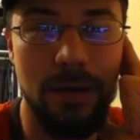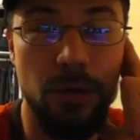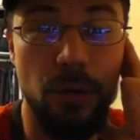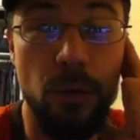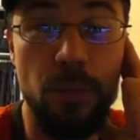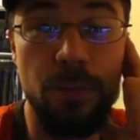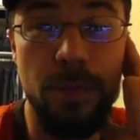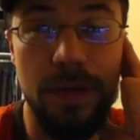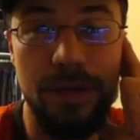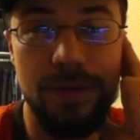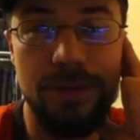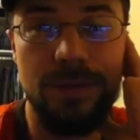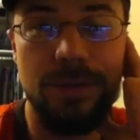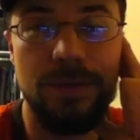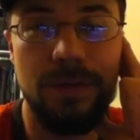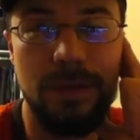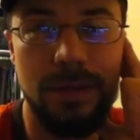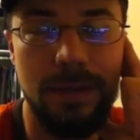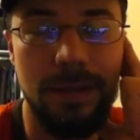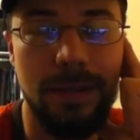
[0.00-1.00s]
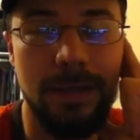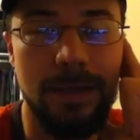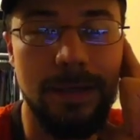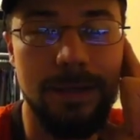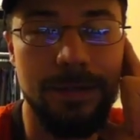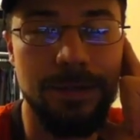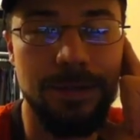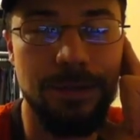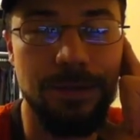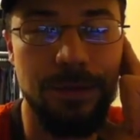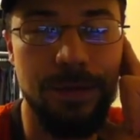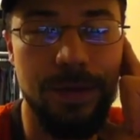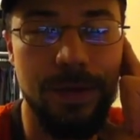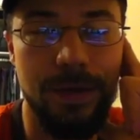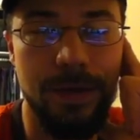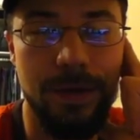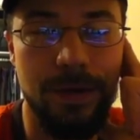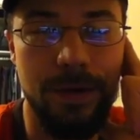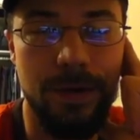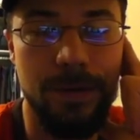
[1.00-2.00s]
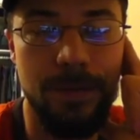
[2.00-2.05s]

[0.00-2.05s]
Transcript: corp mates, so they